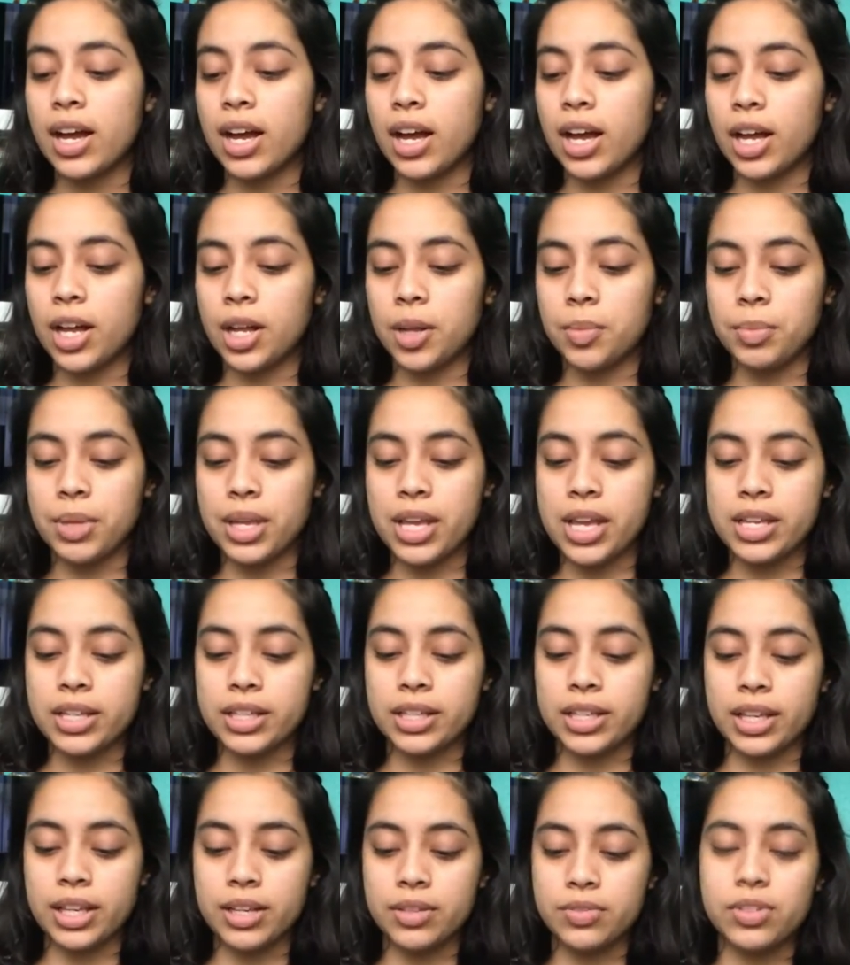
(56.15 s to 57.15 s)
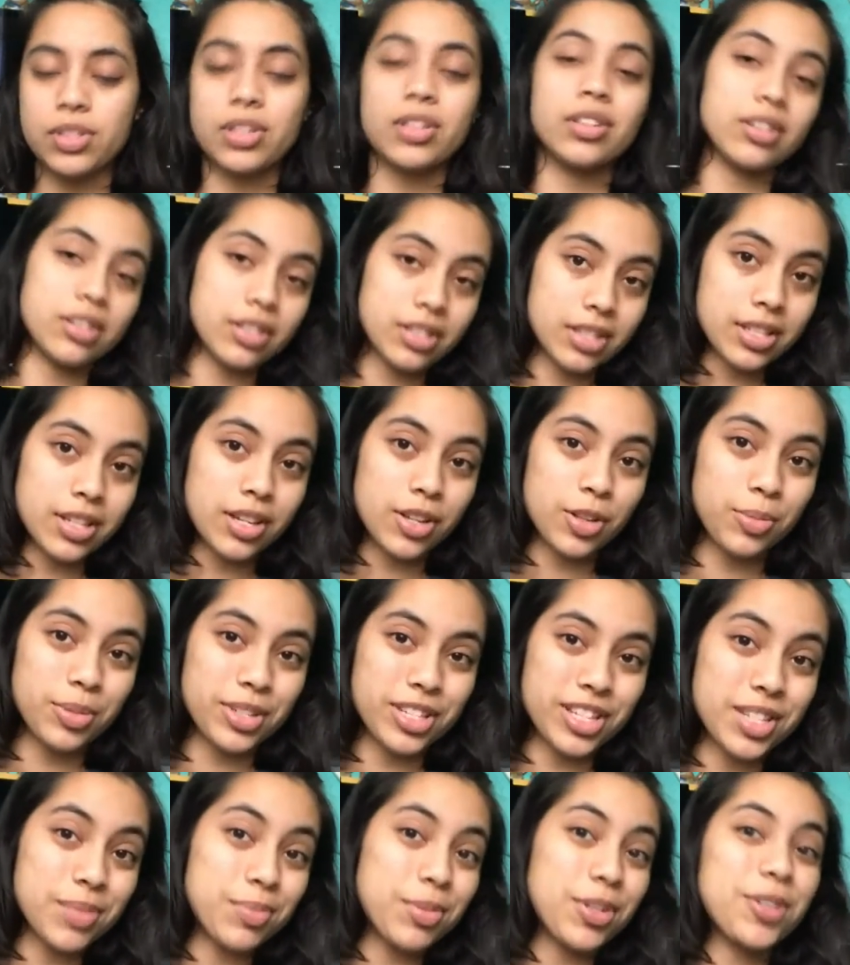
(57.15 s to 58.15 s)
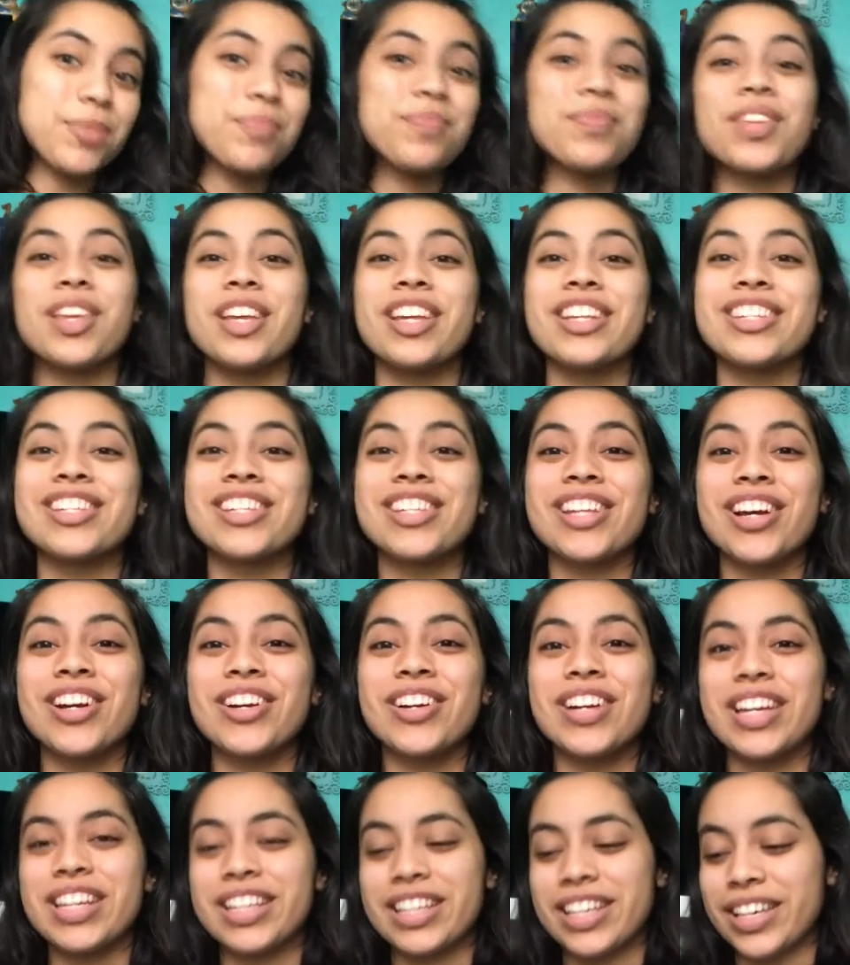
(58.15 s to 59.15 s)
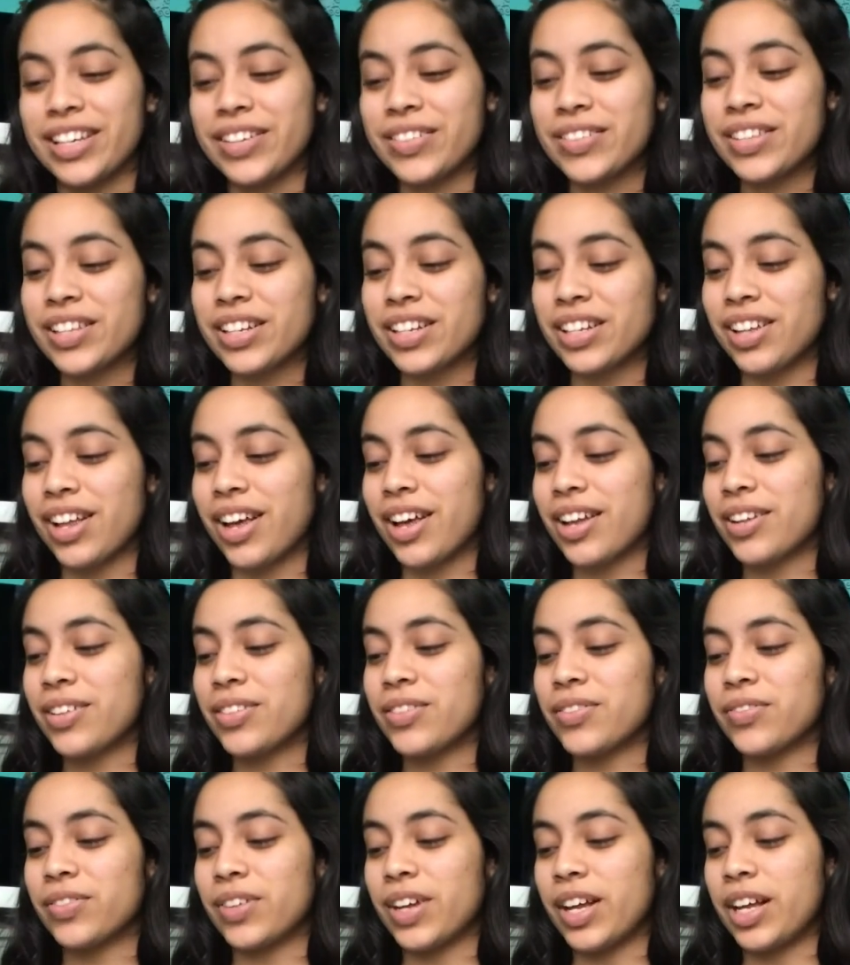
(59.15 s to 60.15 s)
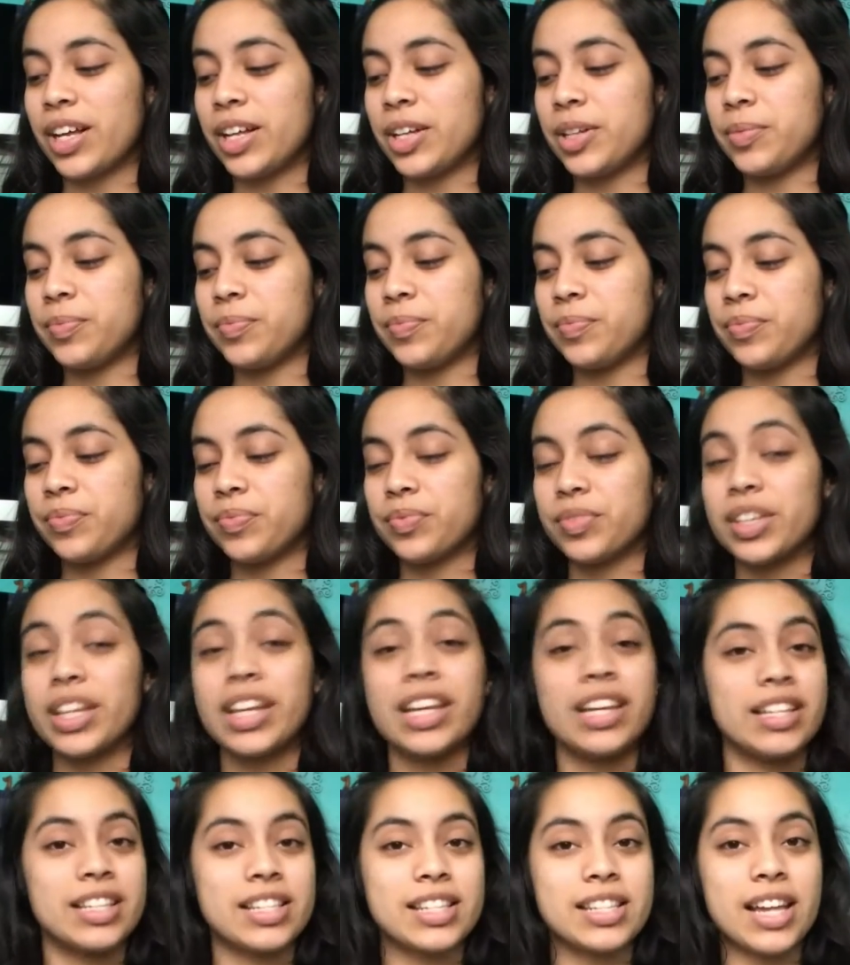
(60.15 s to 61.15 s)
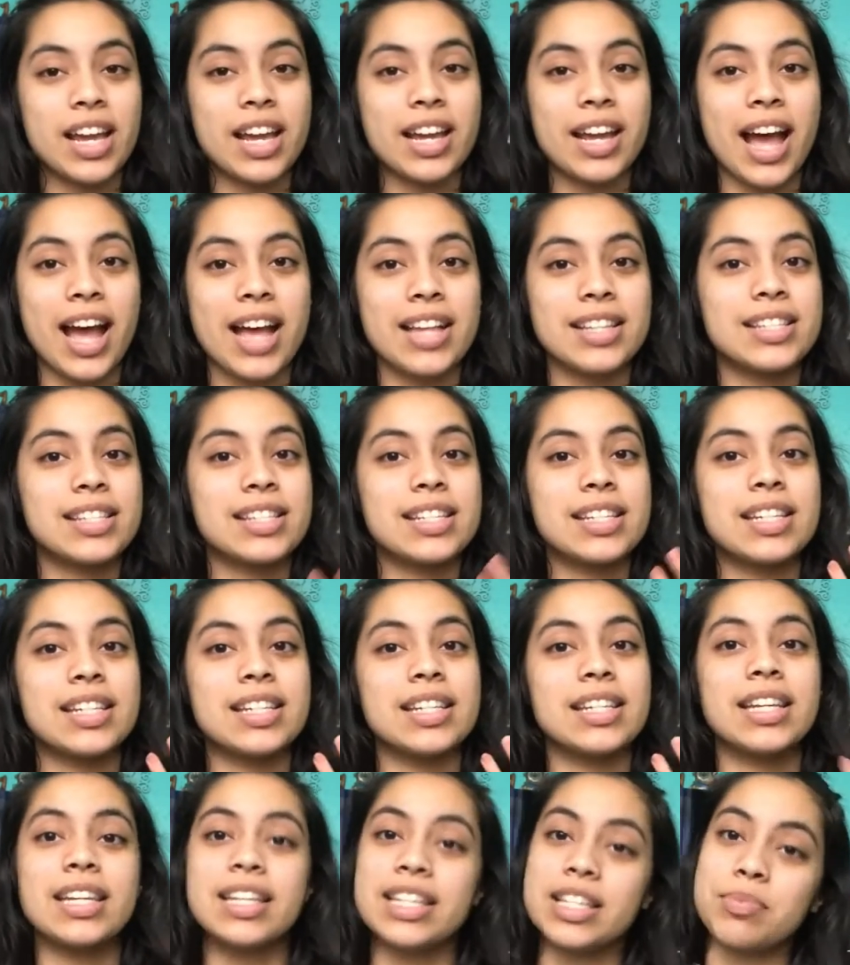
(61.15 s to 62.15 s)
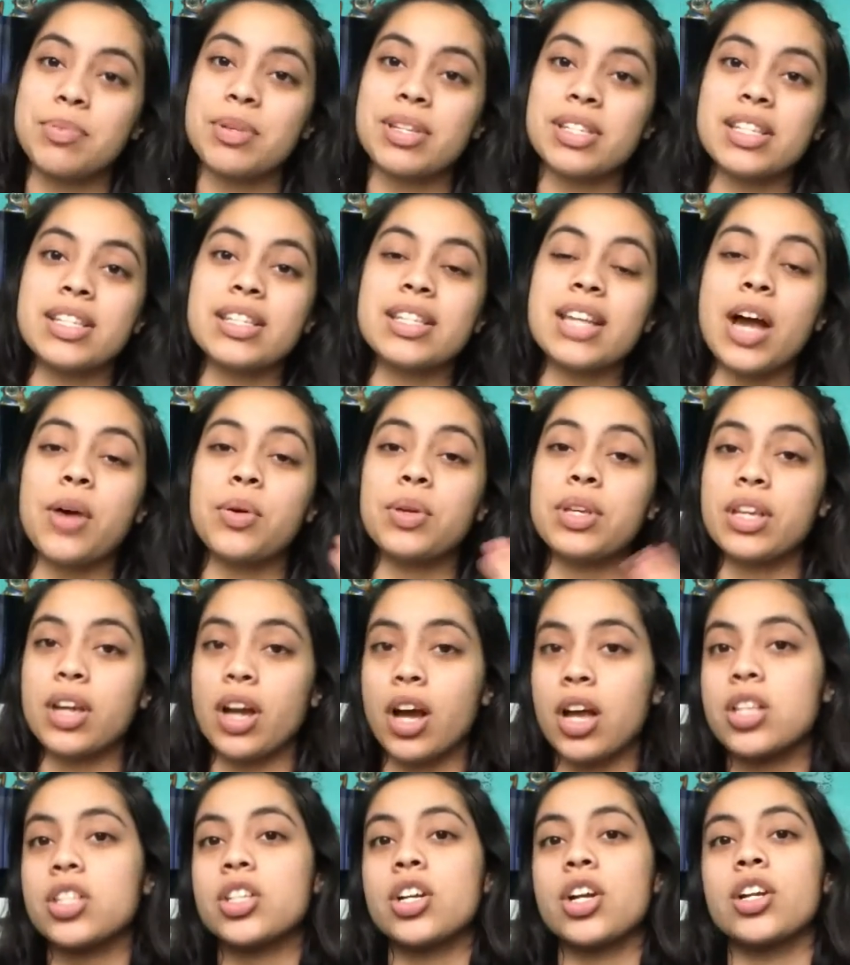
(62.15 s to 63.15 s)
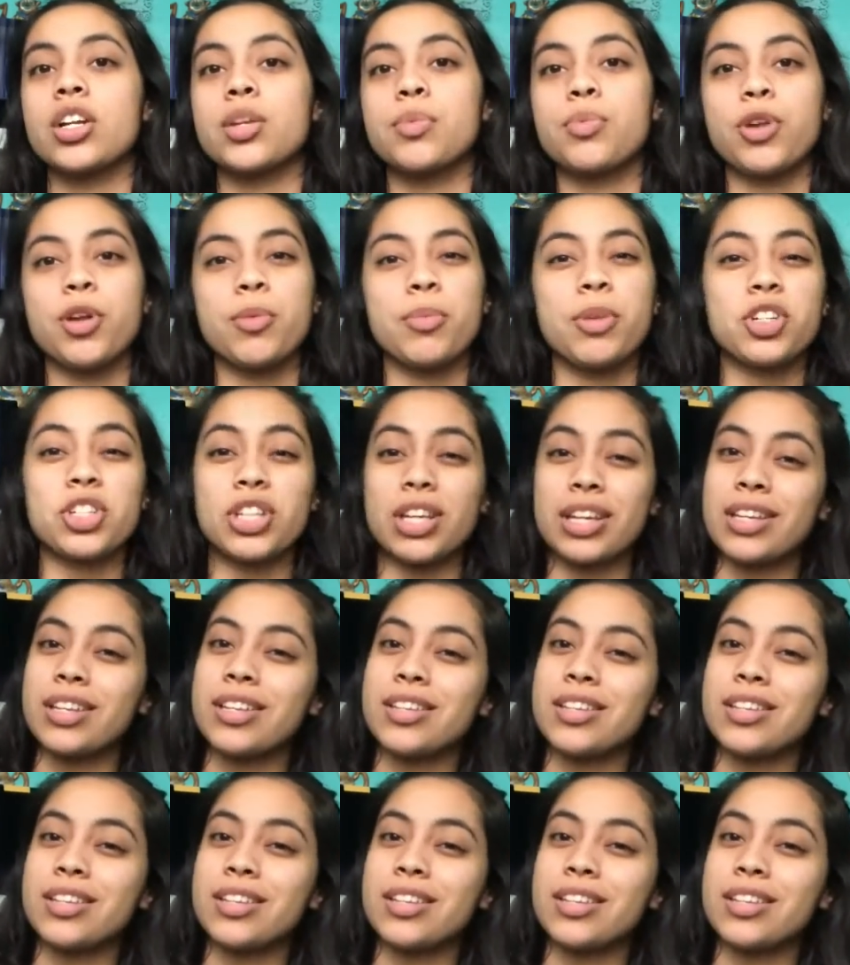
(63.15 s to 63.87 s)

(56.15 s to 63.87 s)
It's another business book. So it gives a lot of insight as to his business, how he got started, pretty much like